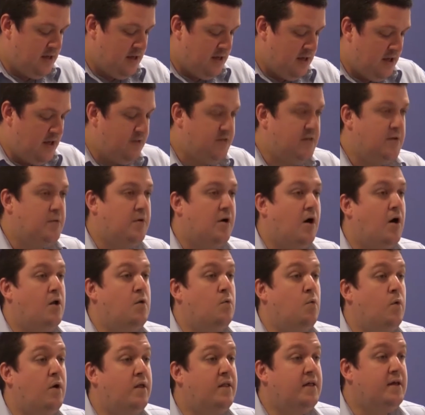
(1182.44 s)
If they were
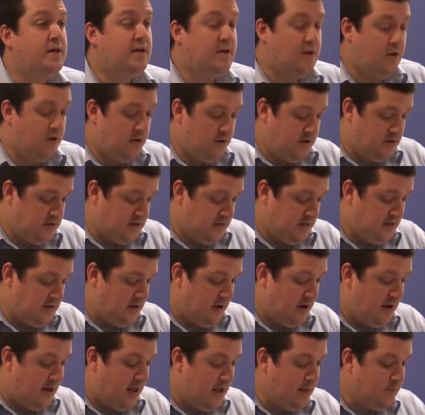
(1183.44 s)
unwilling or indeed
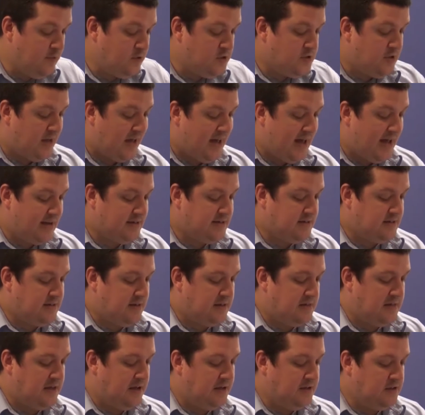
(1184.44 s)
unable to act,
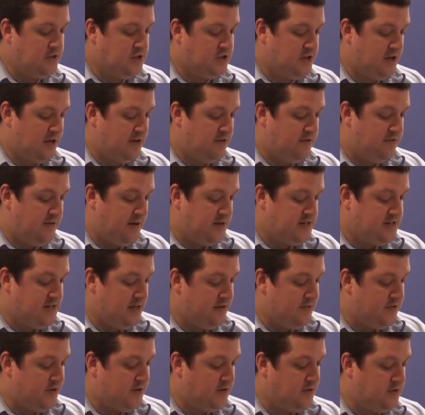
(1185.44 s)
then the English king faced
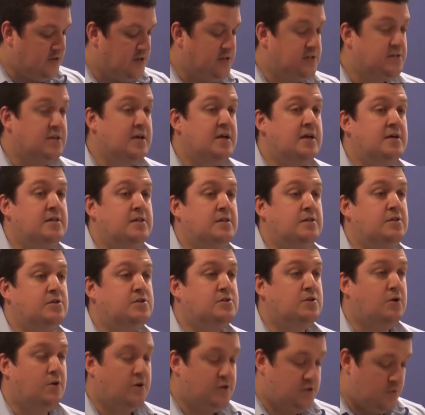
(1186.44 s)
difficulties that the
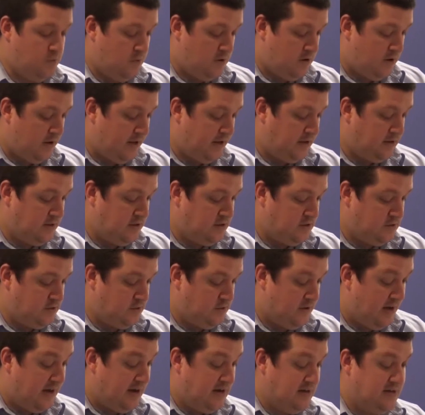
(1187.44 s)
Scots were likely
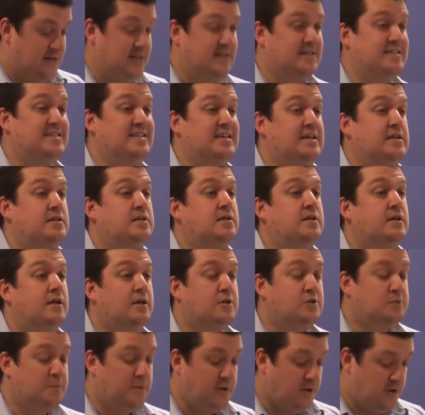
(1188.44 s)
to and indeed did
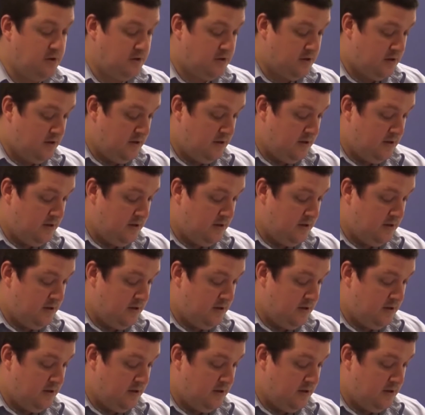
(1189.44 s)
exploit.